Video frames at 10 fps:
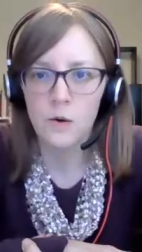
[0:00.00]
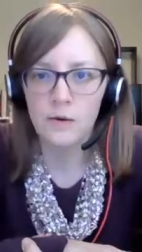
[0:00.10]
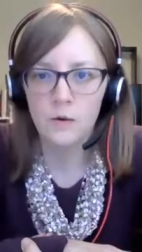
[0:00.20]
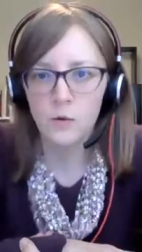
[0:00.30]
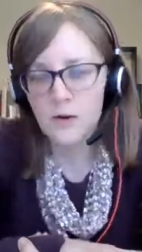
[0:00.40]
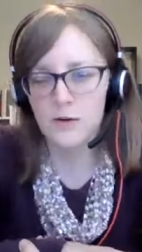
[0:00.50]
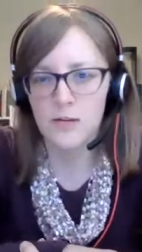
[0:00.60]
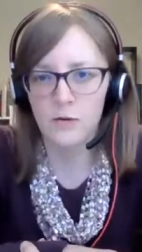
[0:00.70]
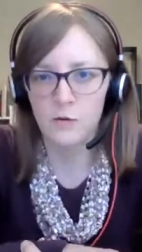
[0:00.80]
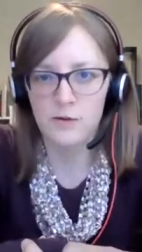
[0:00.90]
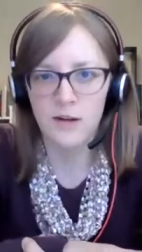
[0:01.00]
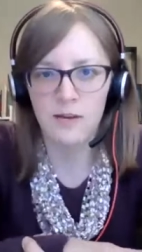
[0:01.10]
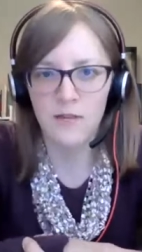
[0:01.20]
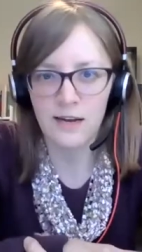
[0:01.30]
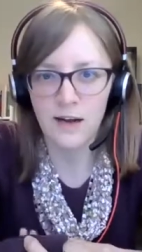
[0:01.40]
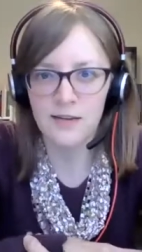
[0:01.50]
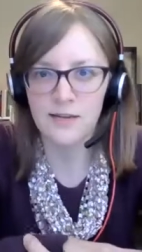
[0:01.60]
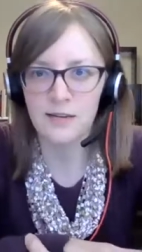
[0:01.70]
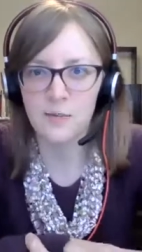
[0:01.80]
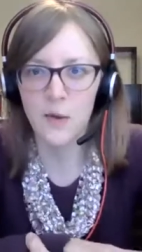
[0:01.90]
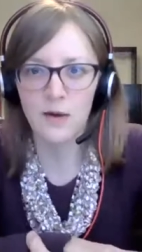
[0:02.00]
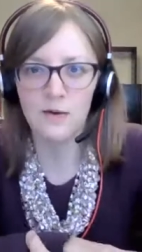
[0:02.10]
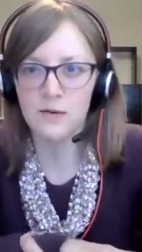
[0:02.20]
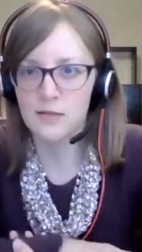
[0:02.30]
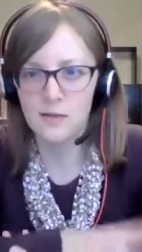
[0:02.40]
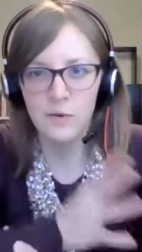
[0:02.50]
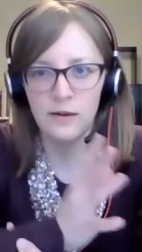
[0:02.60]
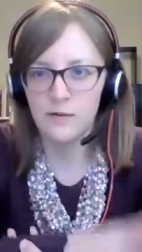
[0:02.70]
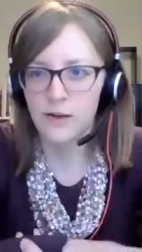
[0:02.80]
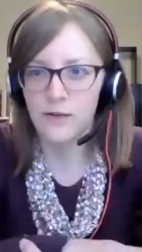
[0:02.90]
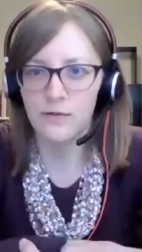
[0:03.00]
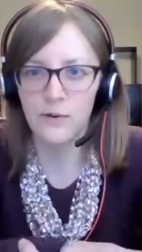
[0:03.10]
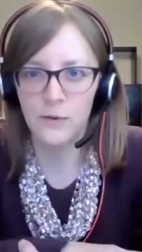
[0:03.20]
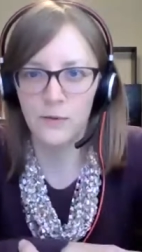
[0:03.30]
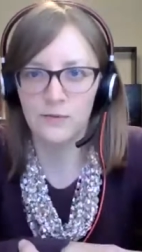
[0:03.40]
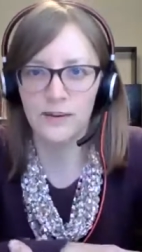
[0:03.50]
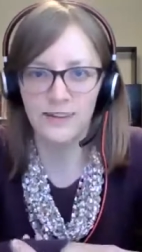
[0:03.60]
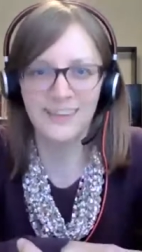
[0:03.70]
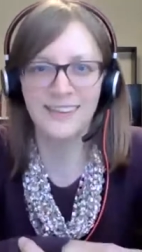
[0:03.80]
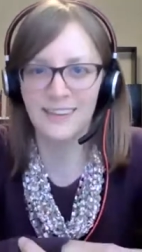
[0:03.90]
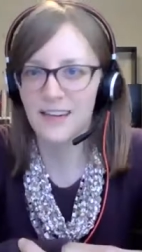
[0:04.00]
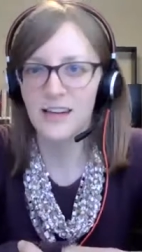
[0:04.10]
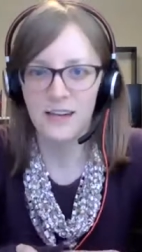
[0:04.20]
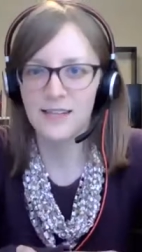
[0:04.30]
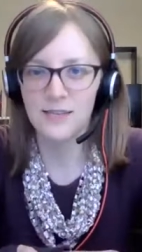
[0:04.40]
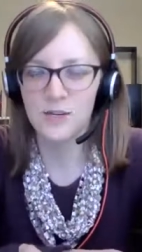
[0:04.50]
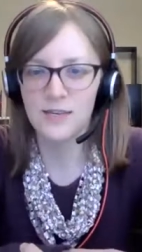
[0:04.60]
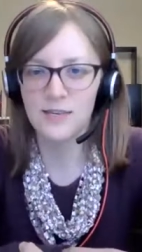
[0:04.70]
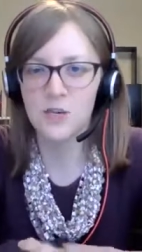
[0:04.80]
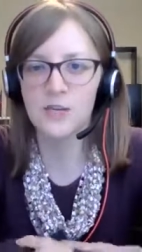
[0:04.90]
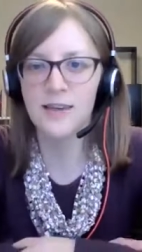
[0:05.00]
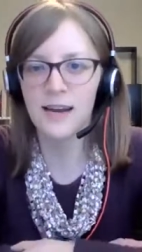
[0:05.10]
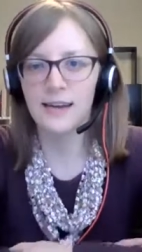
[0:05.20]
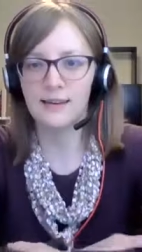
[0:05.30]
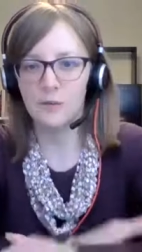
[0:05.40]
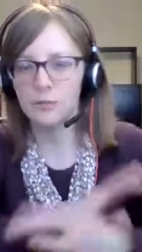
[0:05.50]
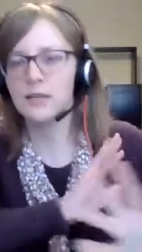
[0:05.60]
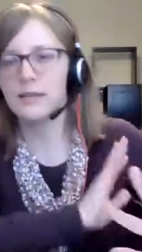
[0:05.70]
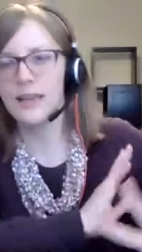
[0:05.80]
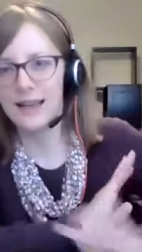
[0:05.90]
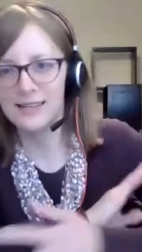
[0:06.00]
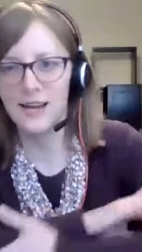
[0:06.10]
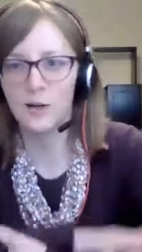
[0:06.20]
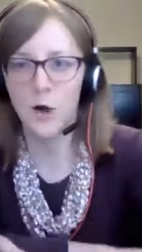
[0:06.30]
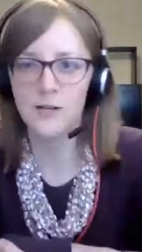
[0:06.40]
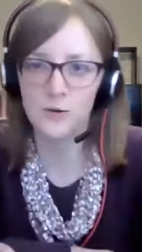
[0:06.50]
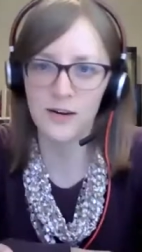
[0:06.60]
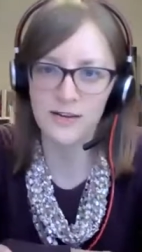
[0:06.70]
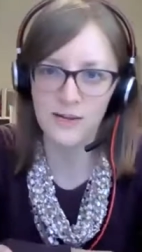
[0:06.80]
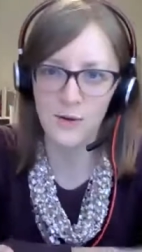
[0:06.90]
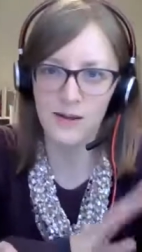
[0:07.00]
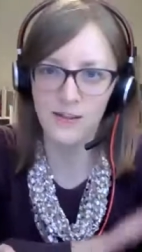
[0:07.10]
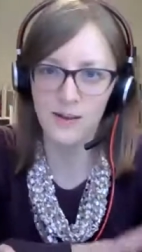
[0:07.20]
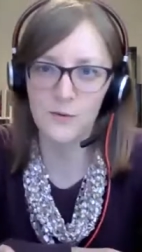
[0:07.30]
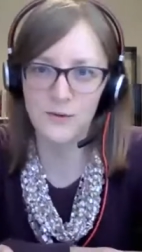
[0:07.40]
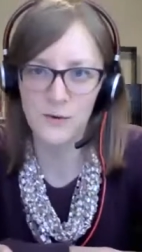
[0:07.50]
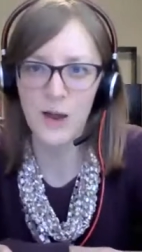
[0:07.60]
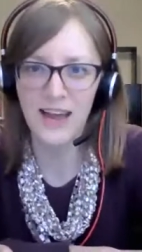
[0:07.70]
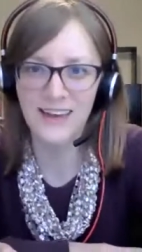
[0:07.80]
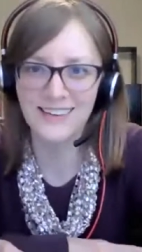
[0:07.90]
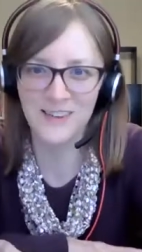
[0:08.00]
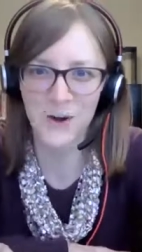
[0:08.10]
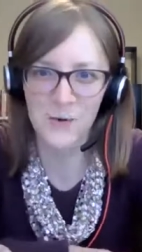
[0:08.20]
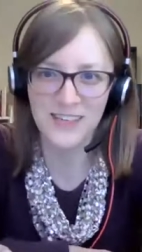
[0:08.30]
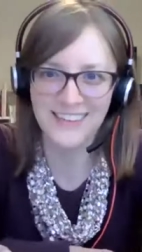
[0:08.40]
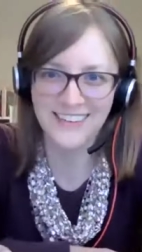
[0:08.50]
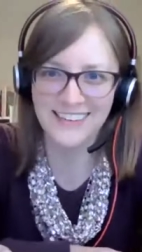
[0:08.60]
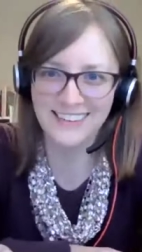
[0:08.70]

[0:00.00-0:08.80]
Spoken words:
and Conde herself was kind of agnostic about it. She says, well, if you know, she's not completely anti-glossary, so I thought it was okay to go with it.